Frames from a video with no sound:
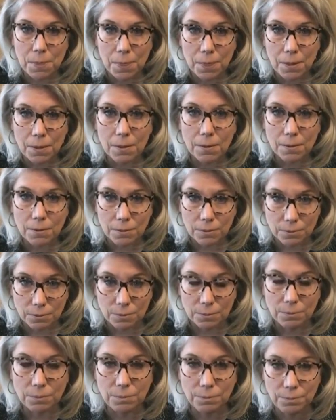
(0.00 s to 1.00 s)

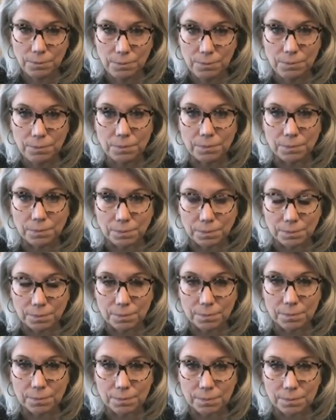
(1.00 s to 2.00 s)

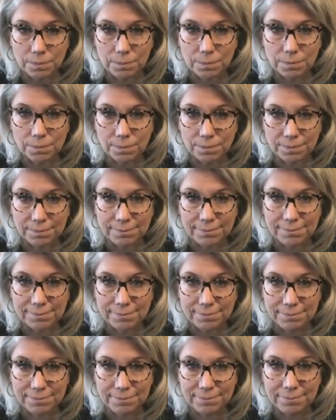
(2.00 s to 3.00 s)

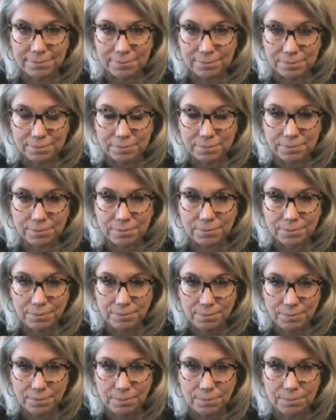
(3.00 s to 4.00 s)

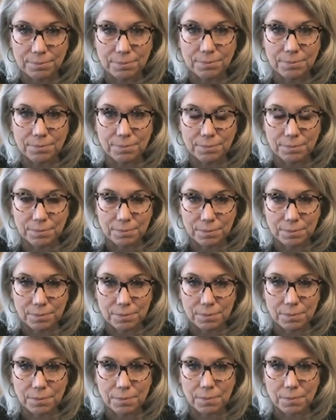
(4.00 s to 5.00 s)

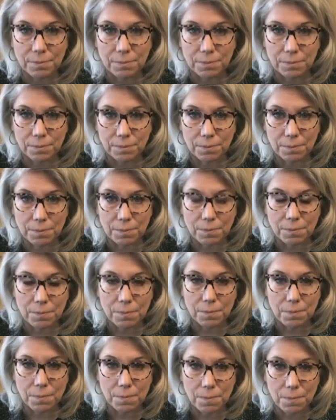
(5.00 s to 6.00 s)

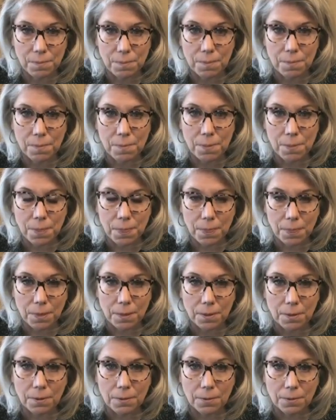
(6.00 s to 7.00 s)

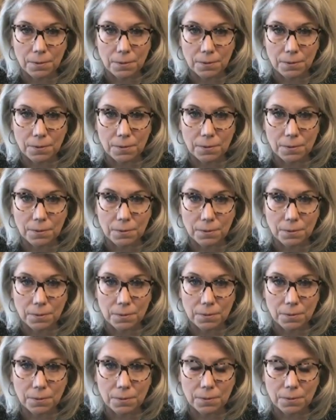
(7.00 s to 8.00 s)

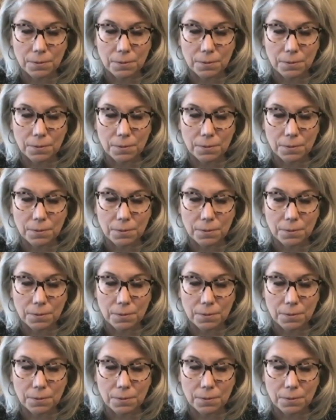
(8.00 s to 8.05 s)
(not speaking)